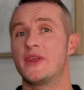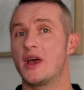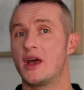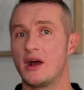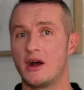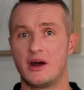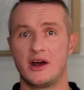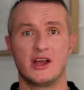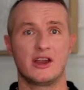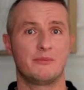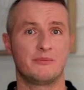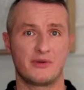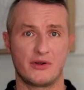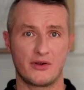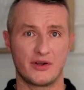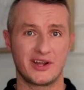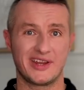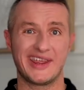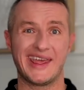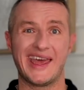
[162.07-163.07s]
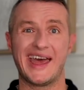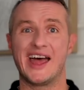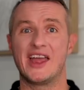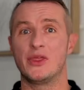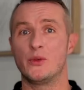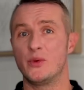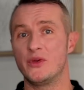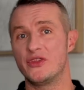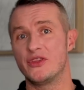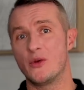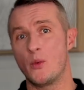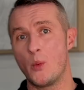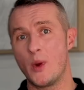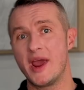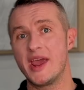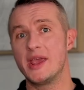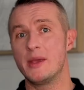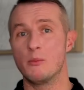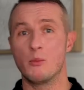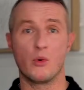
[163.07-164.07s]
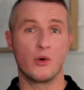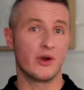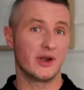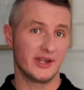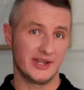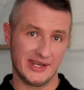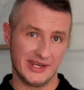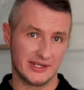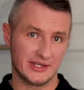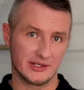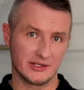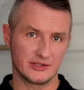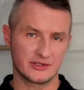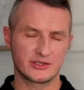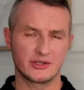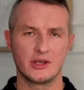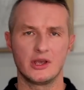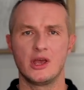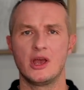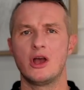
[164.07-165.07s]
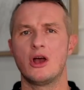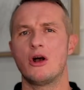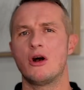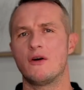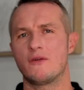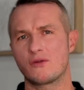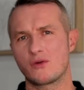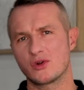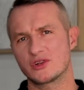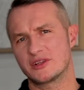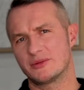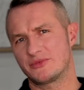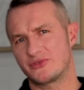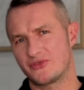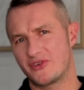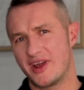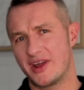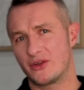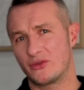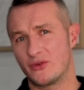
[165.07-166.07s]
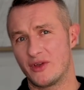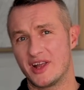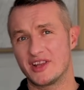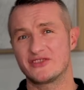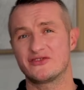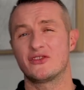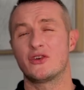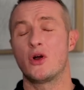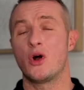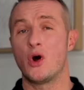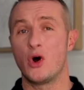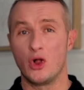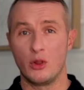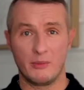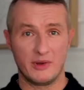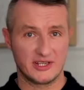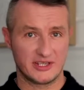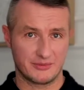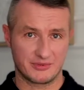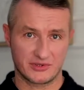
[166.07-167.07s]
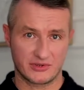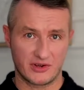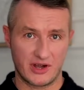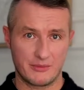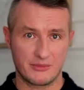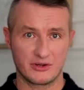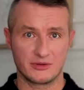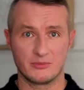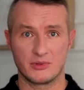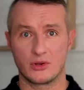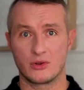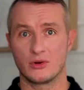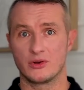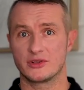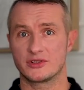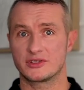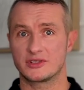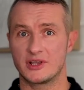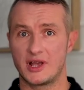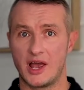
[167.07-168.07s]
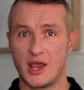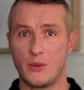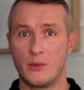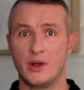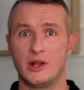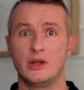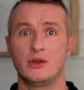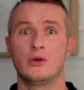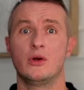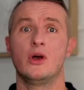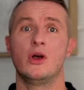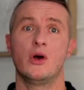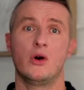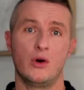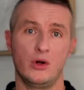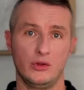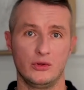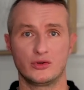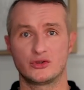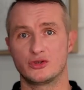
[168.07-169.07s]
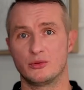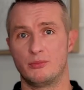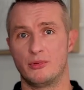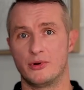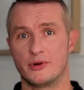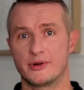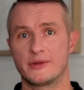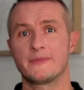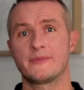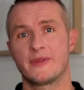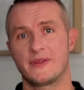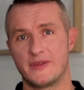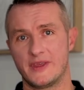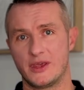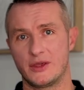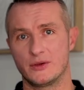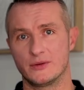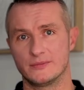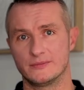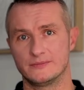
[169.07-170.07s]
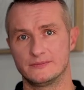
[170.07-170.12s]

a higher priority and with way more details. Of course, I'm trying to answer all my subscribers because I value all your support. Thank you.